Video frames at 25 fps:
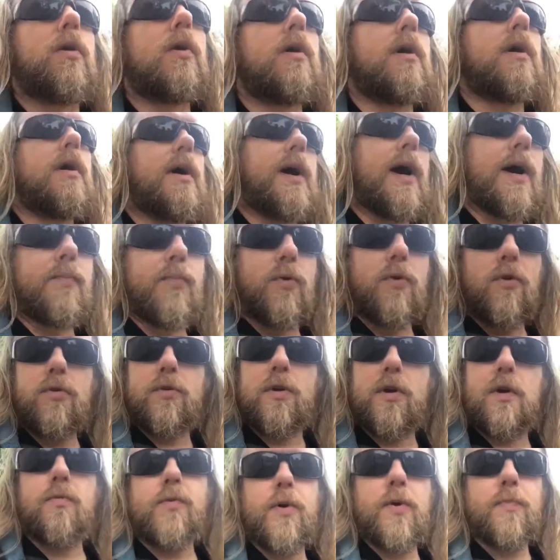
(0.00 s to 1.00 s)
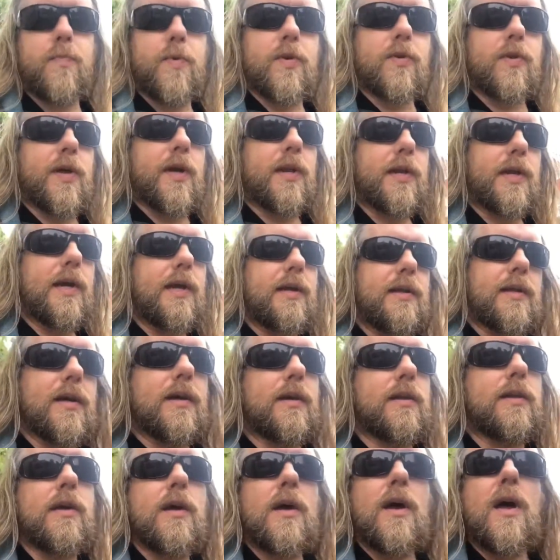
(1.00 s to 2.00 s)
I bought the equipment I
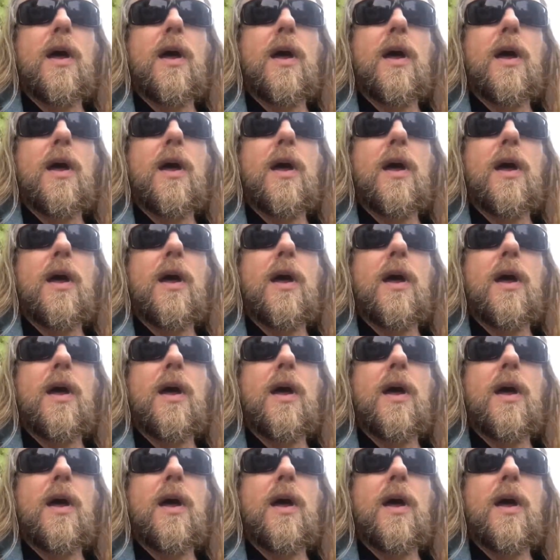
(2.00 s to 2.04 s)
needed.